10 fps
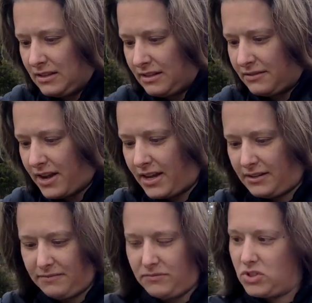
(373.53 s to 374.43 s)
All right,
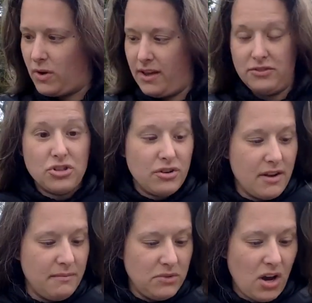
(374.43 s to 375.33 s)
so I have
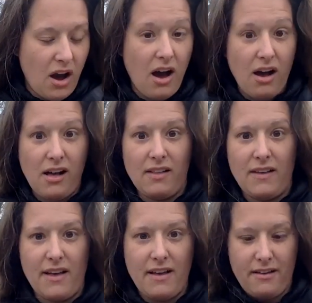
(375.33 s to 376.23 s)
trimmed all
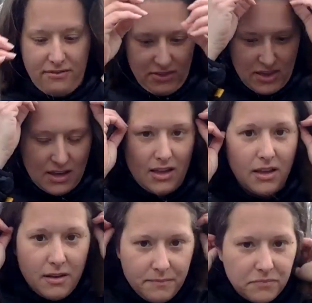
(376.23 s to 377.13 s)
of
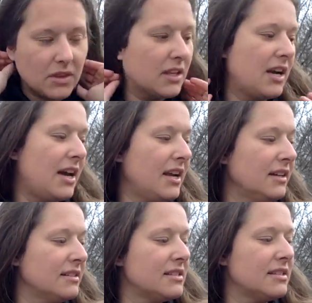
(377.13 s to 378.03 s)
the
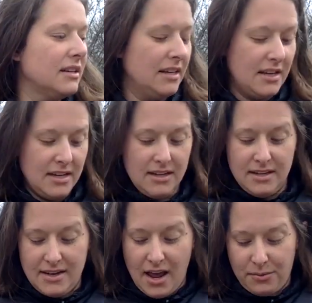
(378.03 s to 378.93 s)
cuttings.
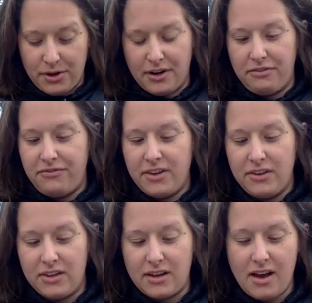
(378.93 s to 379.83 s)
Now we're gonna
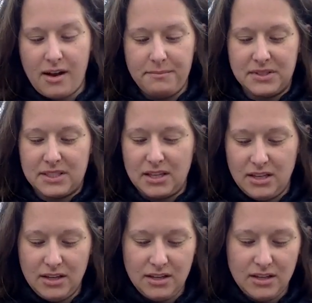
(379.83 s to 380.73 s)
fill the cups,
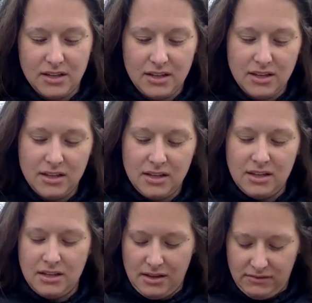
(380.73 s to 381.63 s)

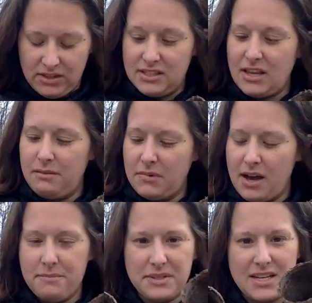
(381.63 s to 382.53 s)
the same
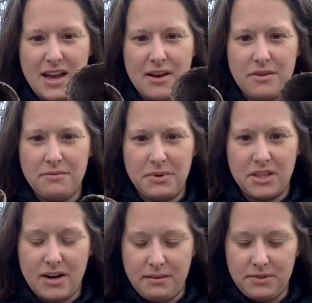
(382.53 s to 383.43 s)
cups now, but
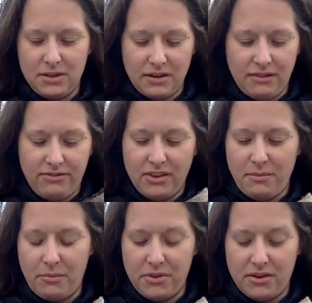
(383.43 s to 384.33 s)
they're empty. We're gonna fill
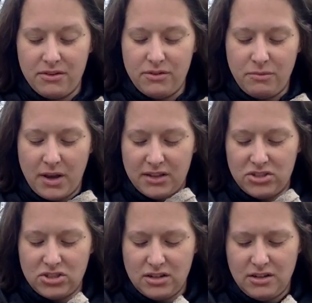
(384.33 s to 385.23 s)
them up with our new
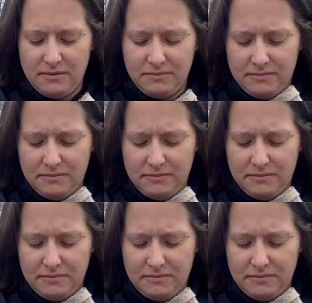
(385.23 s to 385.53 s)
mixture.